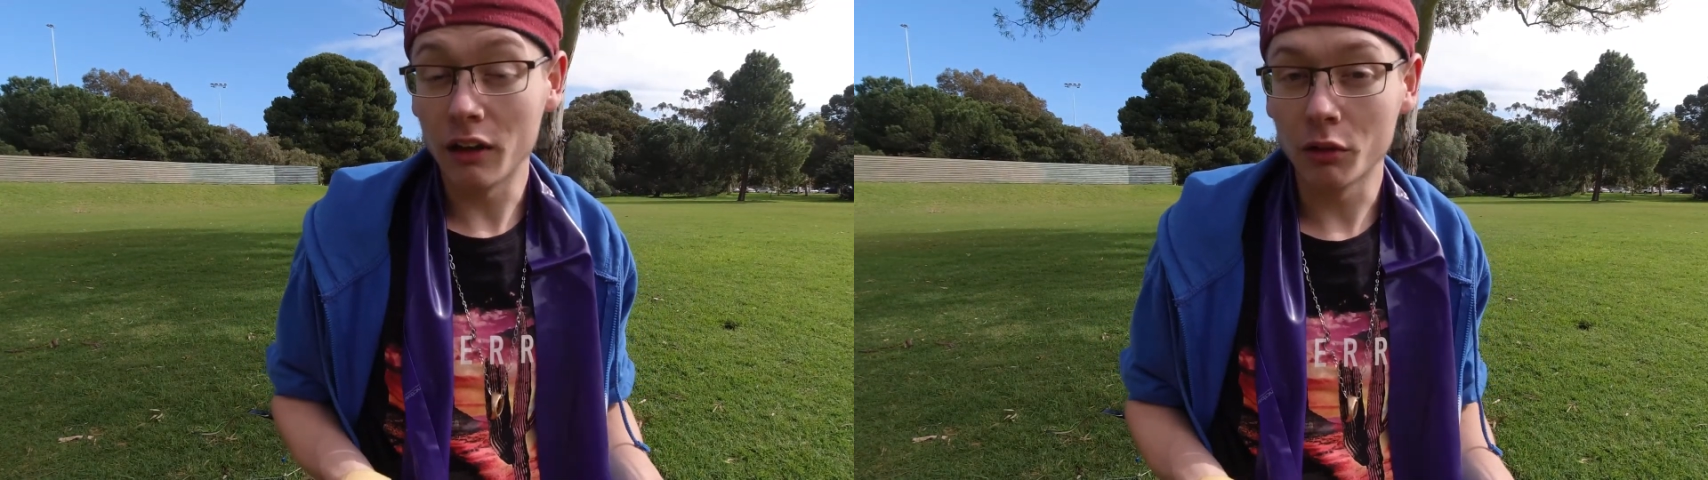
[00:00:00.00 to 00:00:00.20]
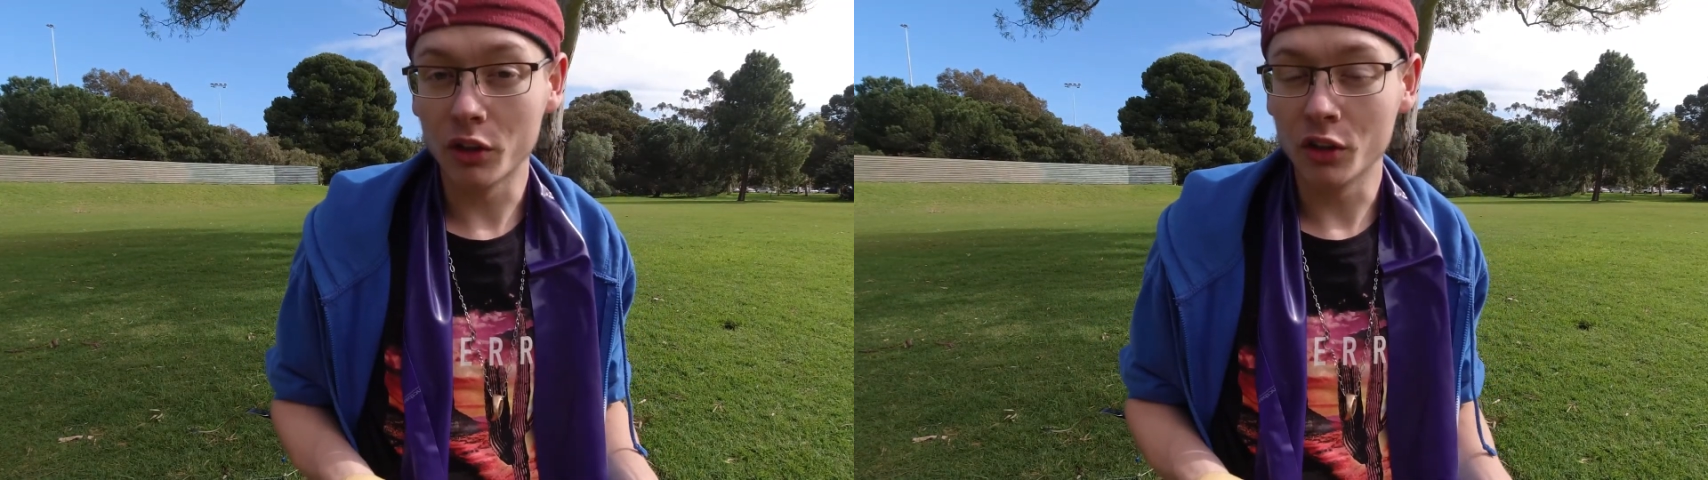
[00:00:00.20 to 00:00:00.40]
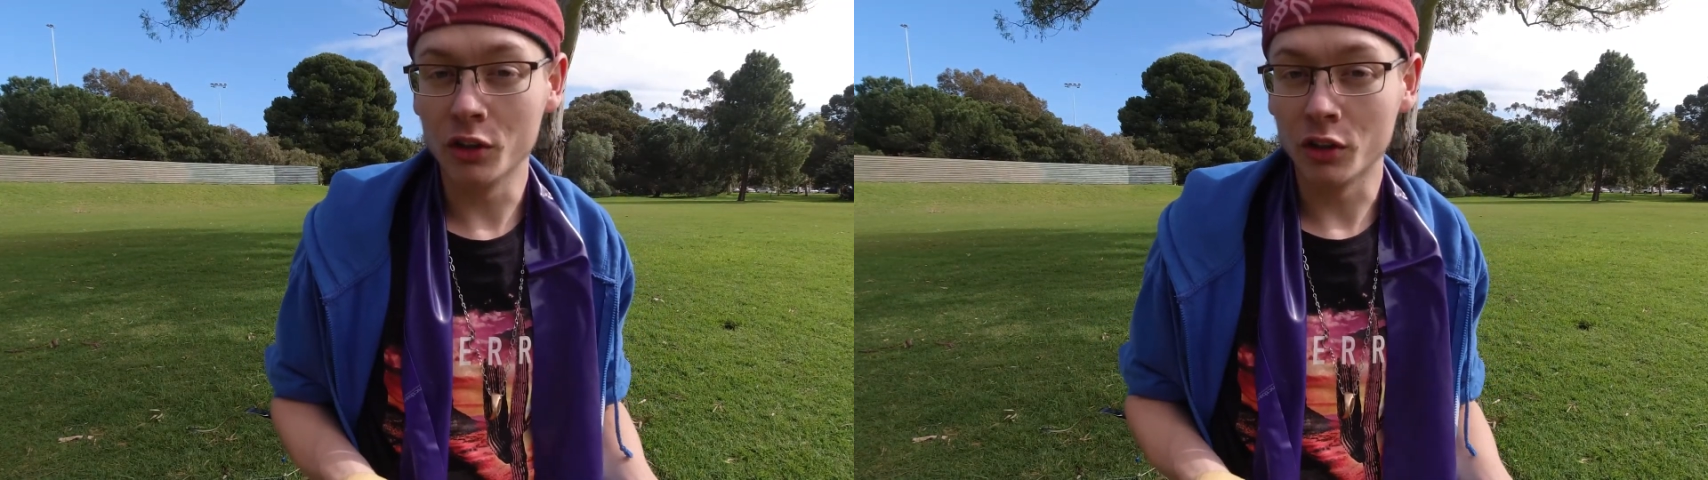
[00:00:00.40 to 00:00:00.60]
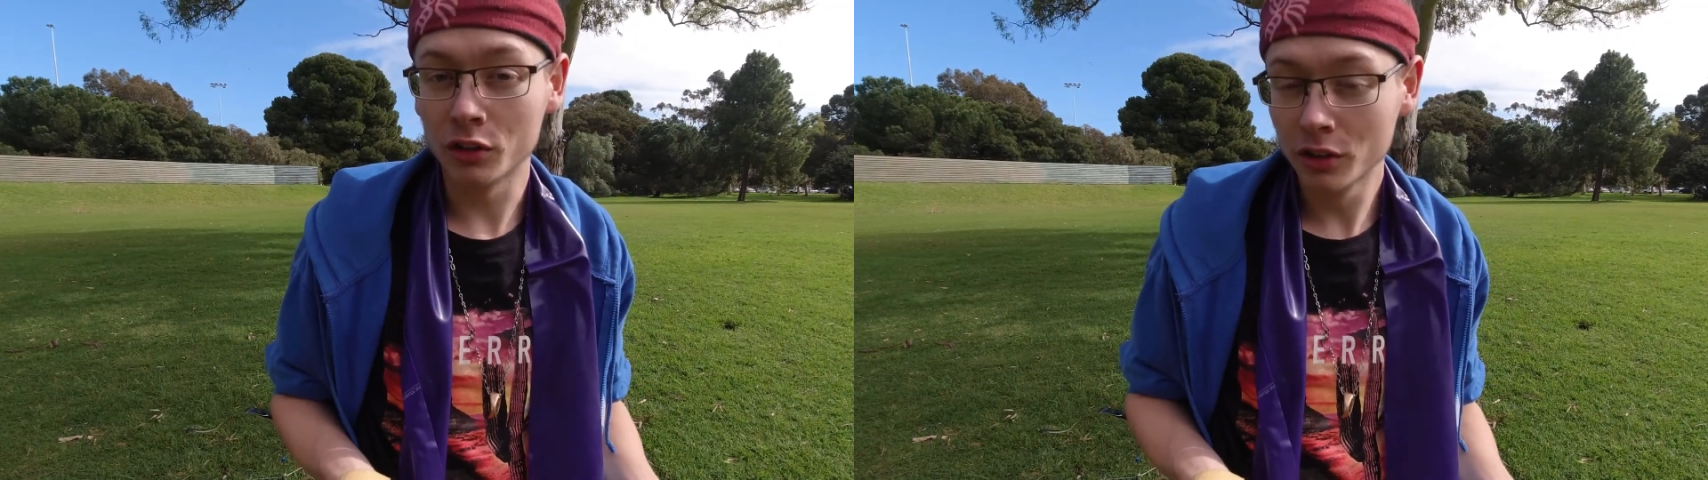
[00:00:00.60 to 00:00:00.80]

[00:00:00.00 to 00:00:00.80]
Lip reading: what do?